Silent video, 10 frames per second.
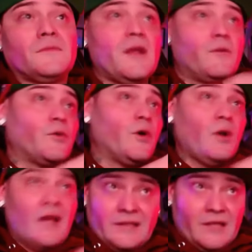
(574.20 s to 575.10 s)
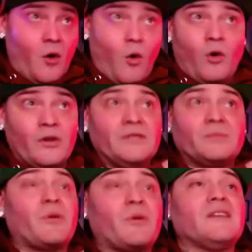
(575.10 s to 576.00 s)
and realize that all this
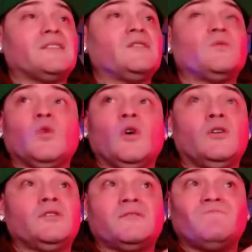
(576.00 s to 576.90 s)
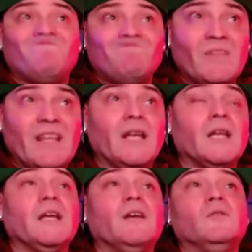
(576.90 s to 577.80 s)
process was
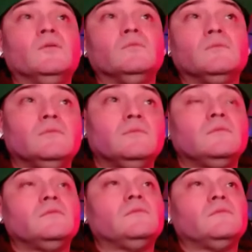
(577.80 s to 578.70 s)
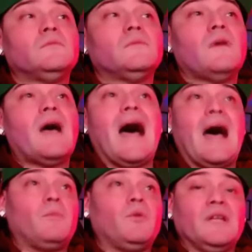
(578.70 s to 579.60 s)
illegal,
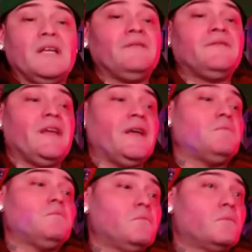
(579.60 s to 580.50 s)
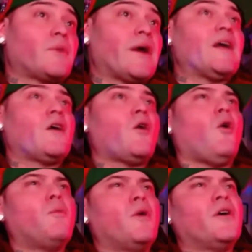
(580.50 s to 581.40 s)
I believe that Bryan
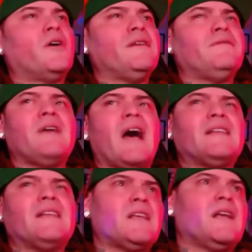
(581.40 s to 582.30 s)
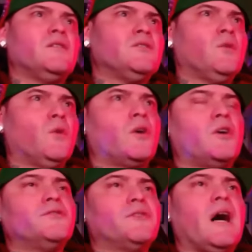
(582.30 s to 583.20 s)
Kohlberger Taylor is doing
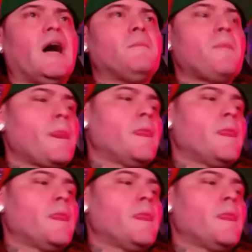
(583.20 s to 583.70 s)
her job